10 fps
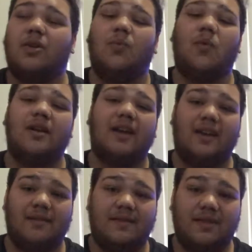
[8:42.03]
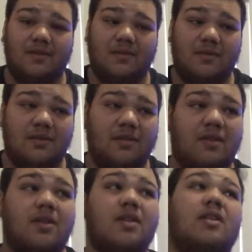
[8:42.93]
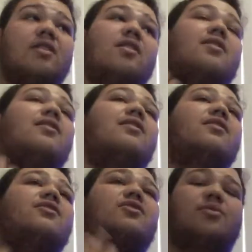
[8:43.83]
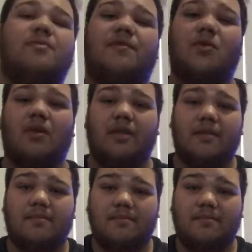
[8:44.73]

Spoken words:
one night, until June 4th,